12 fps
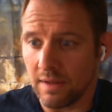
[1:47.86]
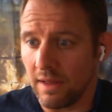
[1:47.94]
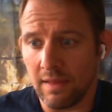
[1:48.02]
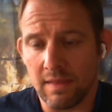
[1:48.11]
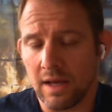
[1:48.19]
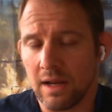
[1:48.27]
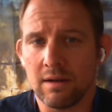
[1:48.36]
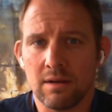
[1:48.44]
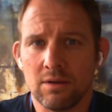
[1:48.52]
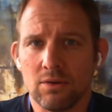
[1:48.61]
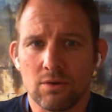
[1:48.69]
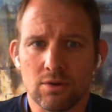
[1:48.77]
and
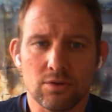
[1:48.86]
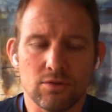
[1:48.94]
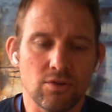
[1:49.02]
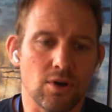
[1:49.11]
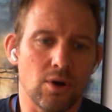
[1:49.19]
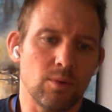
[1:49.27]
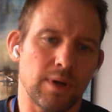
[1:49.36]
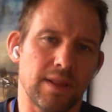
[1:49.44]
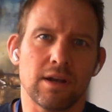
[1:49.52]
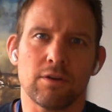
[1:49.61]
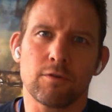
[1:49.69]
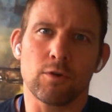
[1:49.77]
then you're good to go. And
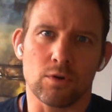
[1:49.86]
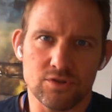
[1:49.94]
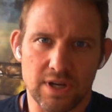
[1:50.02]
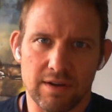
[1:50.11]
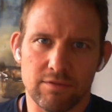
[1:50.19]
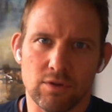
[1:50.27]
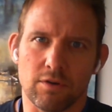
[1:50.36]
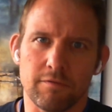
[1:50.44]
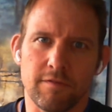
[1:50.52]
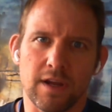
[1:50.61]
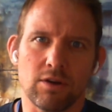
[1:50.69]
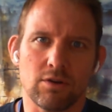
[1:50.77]
then, of course, you have to
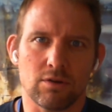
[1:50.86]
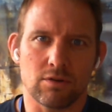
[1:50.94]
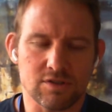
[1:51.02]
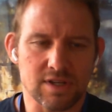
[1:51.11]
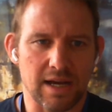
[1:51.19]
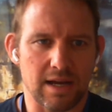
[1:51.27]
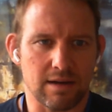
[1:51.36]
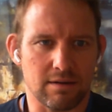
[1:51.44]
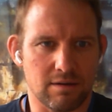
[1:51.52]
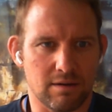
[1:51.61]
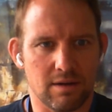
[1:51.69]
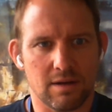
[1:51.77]
configure your
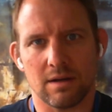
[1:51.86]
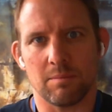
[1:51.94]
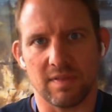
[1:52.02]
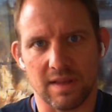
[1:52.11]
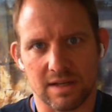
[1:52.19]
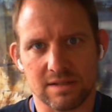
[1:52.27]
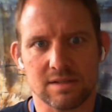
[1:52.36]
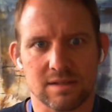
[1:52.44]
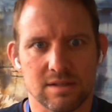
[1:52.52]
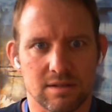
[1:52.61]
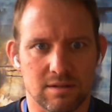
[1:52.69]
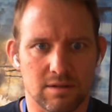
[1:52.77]
scanner, uh, but
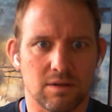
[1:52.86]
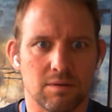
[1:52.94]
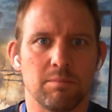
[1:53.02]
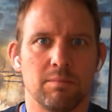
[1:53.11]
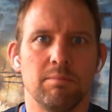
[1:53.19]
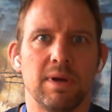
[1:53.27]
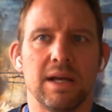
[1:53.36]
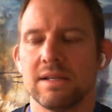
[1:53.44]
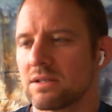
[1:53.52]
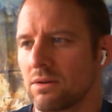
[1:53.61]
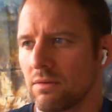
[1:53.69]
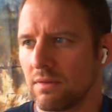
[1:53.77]
that's uh,
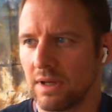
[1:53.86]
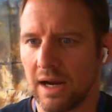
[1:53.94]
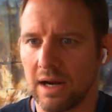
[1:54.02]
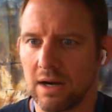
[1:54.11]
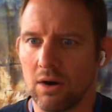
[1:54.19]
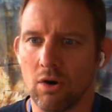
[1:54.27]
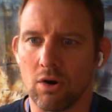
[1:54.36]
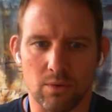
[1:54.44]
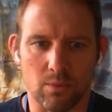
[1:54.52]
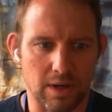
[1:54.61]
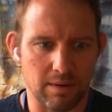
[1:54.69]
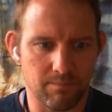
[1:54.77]
based on the ha
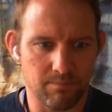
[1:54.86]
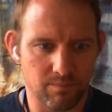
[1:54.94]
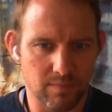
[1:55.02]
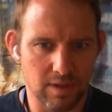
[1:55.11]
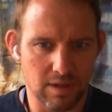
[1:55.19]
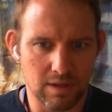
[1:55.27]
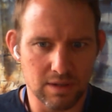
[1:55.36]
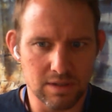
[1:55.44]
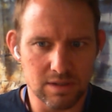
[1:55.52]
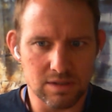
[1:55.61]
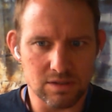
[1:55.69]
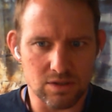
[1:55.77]
hardware.
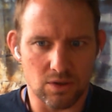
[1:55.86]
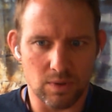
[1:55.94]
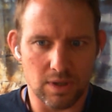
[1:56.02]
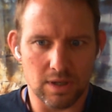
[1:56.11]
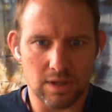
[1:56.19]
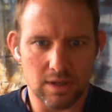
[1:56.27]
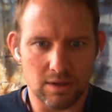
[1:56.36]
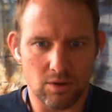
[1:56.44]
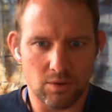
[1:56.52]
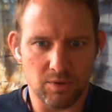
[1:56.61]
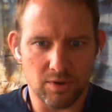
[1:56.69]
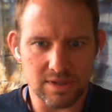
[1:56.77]
So uh, I
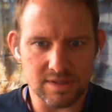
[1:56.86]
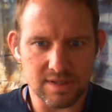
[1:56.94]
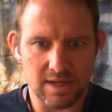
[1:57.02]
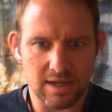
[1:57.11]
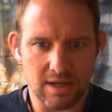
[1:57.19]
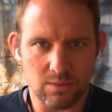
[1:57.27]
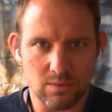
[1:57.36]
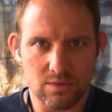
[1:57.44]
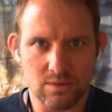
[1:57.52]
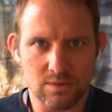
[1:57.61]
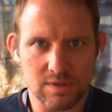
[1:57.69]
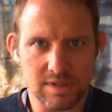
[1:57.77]
hope you understand how
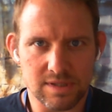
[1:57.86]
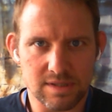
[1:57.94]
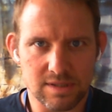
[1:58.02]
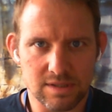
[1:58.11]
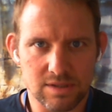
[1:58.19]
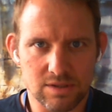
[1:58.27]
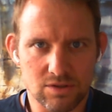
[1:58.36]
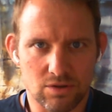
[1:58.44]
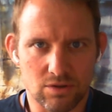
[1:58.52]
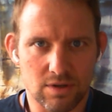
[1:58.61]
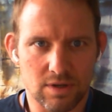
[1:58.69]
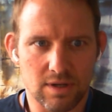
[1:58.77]
to
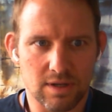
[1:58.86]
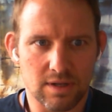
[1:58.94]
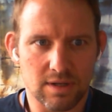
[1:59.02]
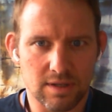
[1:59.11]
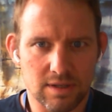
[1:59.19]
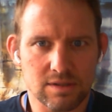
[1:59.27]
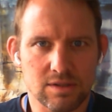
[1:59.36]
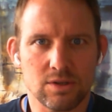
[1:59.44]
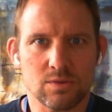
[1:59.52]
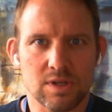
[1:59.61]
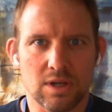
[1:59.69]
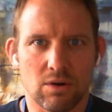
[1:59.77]
start uh,
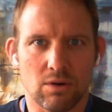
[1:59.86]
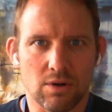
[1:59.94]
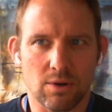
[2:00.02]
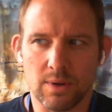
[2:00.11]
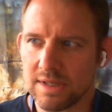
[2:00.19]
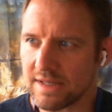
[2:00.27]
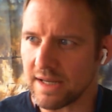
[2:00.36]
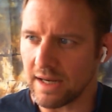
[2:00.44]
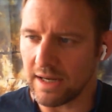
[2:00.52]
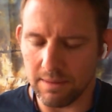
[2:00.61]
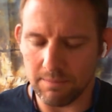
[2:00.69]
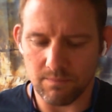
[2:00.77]
using ongoing
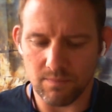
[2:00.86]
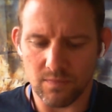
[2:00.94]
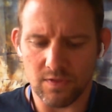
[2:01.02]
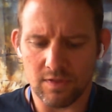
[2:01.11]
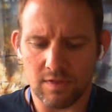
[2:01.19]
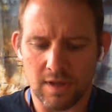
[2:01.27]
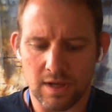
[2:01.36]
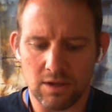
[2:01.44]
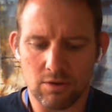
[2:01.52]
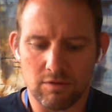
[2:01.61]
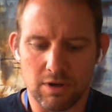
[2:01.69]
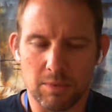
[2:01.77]
scanning.
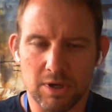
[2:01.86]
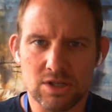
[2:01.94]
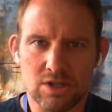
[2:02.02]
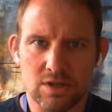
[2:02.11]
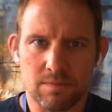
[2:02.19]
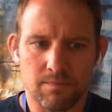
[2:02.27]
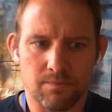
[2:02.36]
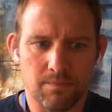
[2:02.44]
Thank you very much.